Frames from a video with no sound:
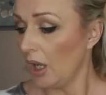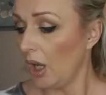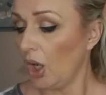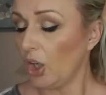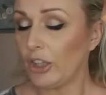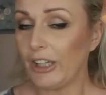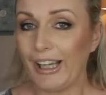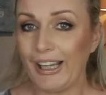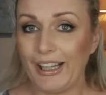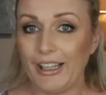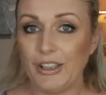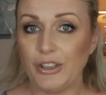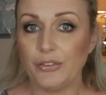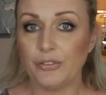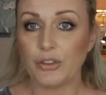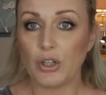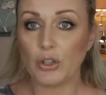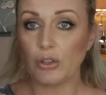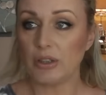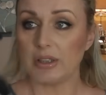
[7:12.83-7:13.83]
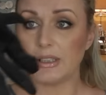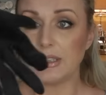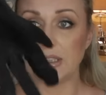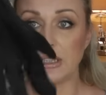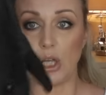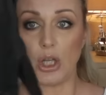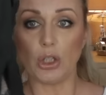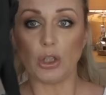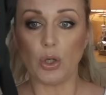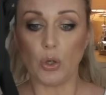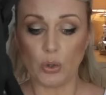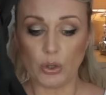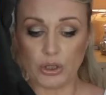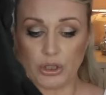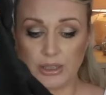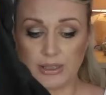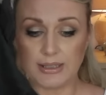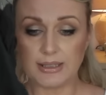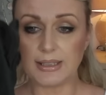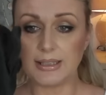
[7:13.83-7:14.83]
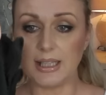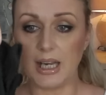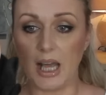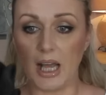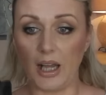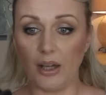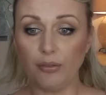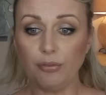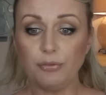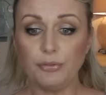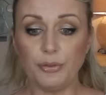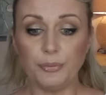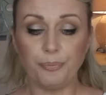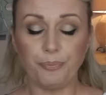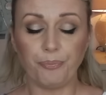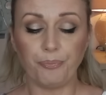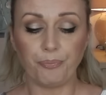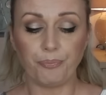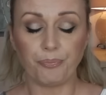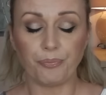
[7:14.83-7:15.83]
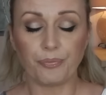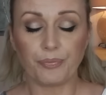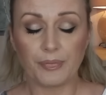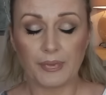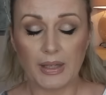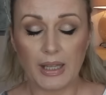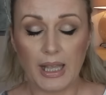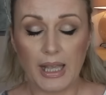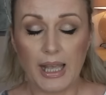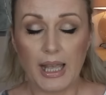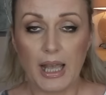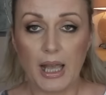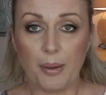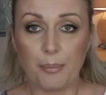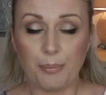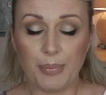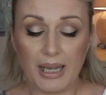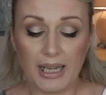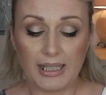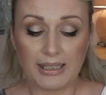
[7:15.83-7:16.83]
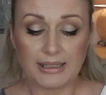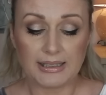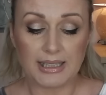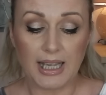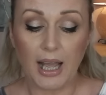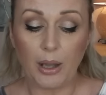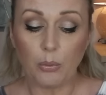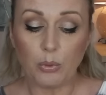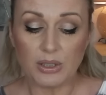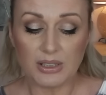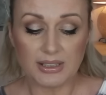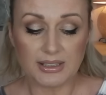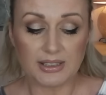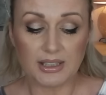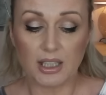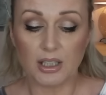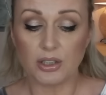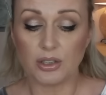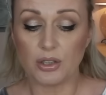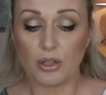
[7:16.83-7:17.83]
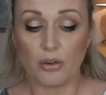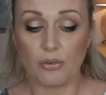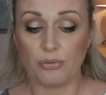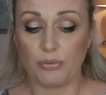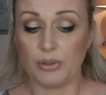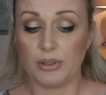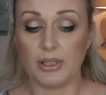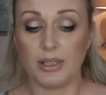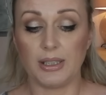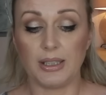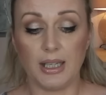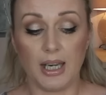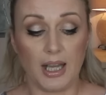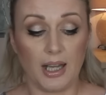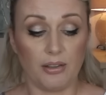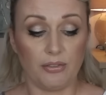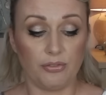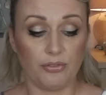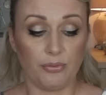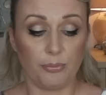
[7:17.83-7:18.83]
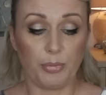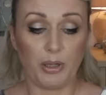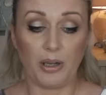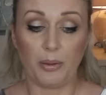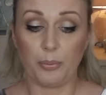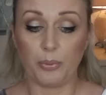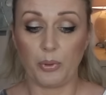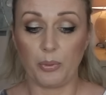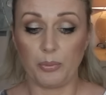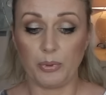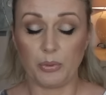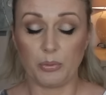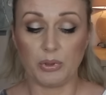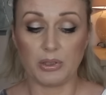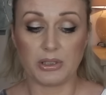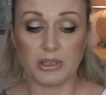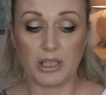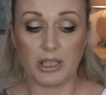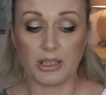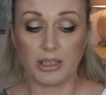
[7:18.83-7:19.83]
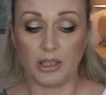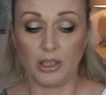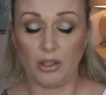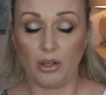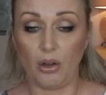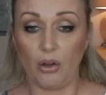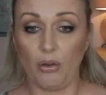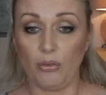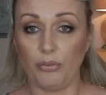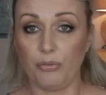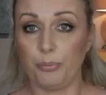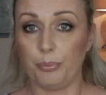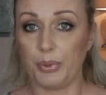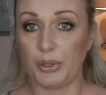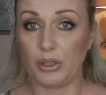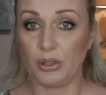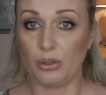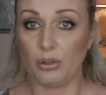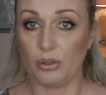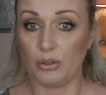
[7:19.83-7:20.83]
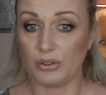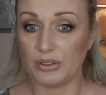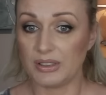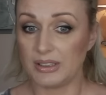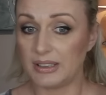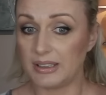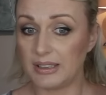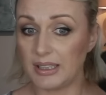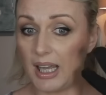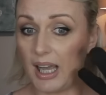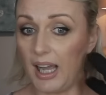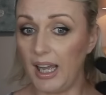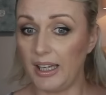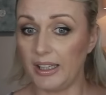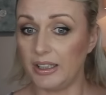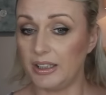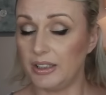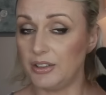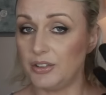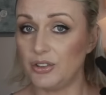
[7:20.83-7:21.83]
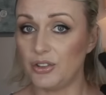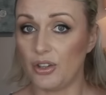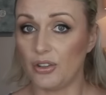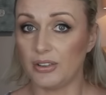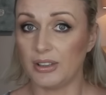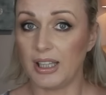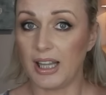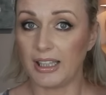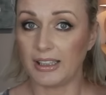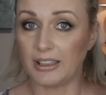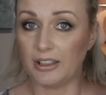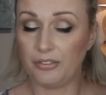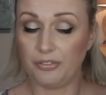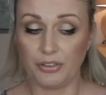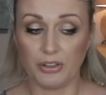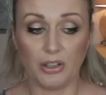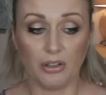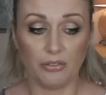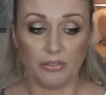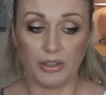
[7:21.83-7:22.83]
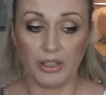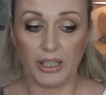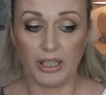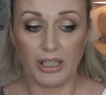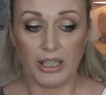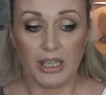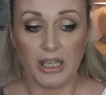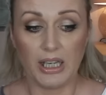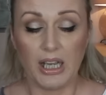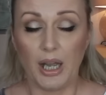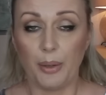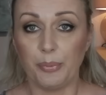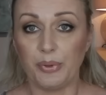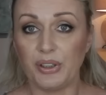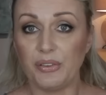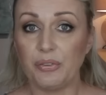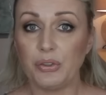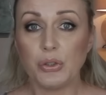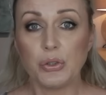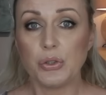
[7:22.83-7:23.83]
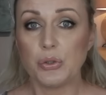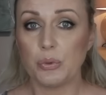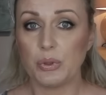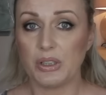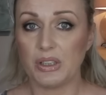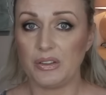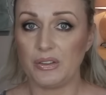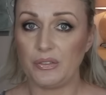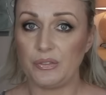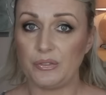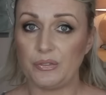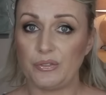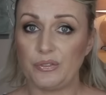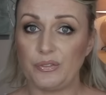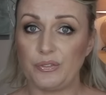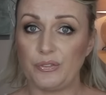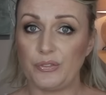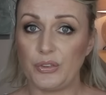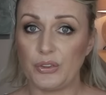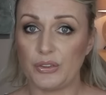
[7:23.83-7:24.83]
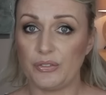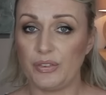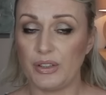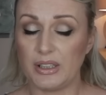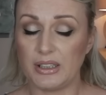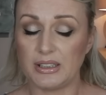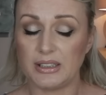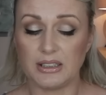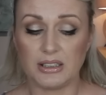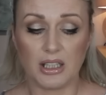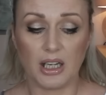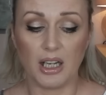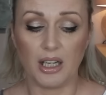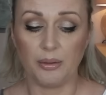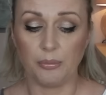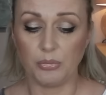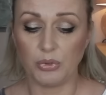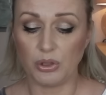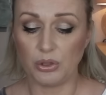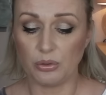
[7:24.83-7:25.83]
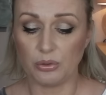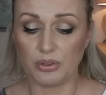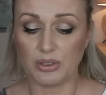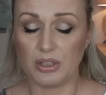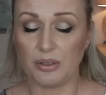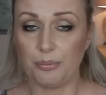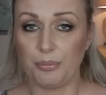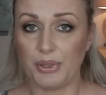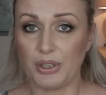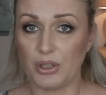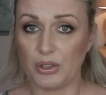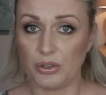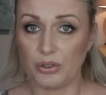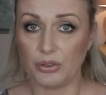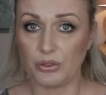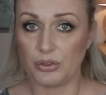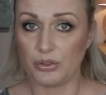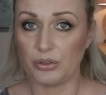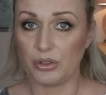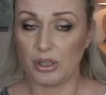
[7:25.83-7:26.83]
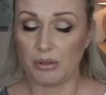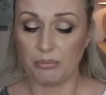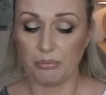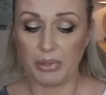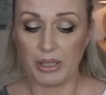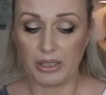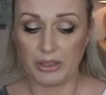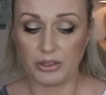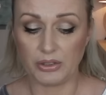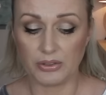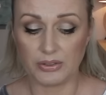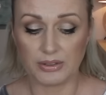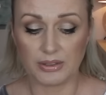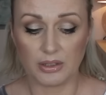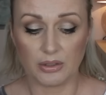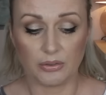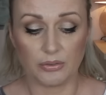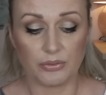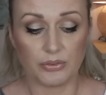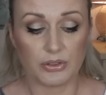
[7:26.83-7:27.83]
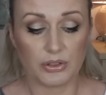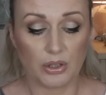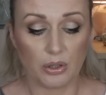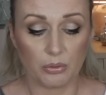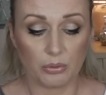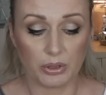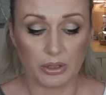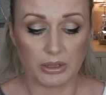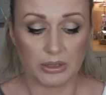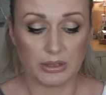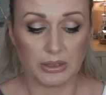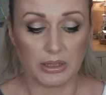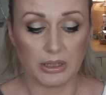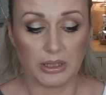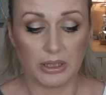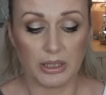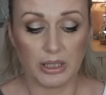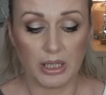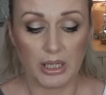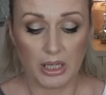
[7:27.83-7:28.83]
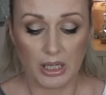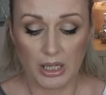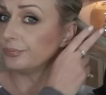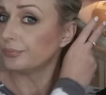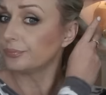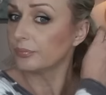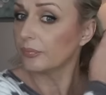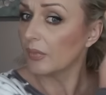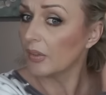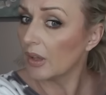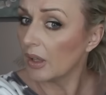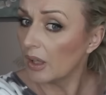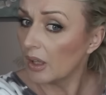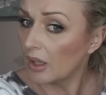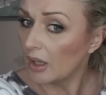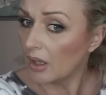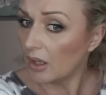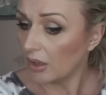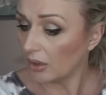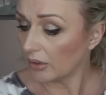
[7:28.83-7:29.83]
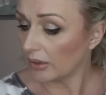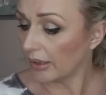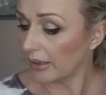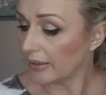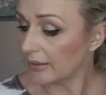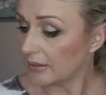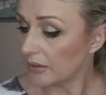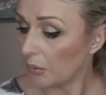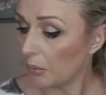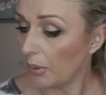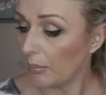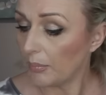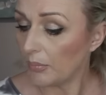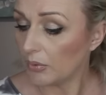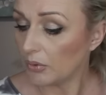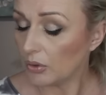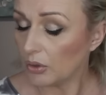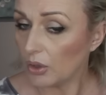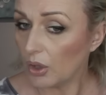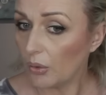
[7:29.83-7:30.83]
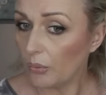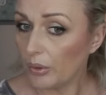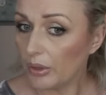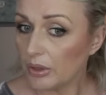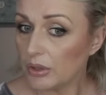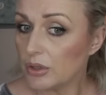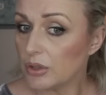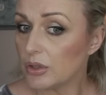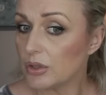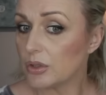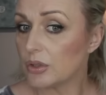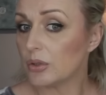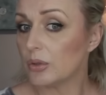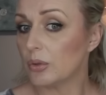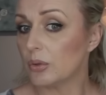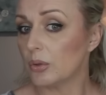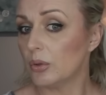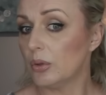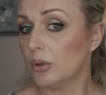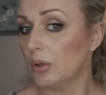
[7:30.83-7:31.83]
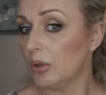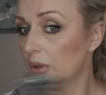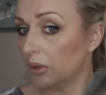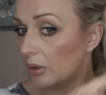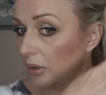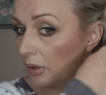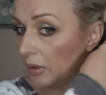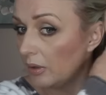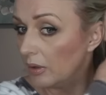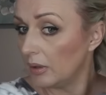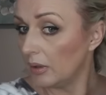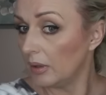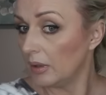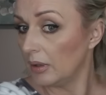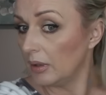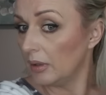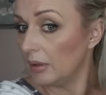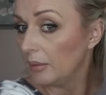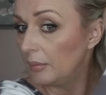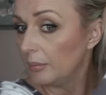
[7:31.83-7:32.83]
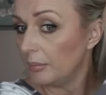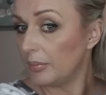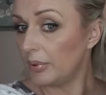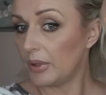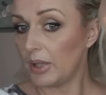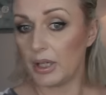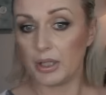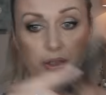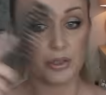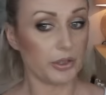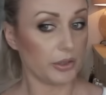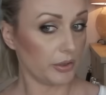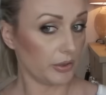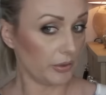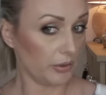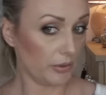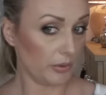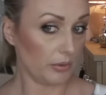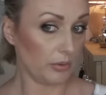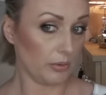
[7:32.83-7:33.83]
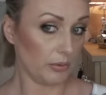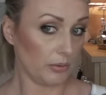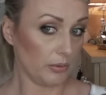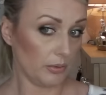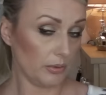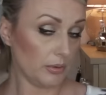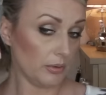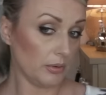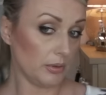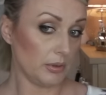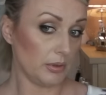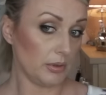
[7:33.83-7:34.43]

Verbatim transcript: Okay, you've got this gorgeous glove, but I will start off with the glove, but I probably will take it off because I don't like the feel of it. I mean, if you're doing it for the first time, use it because you can burn yourself so easily. Okay, so I'm going to brush through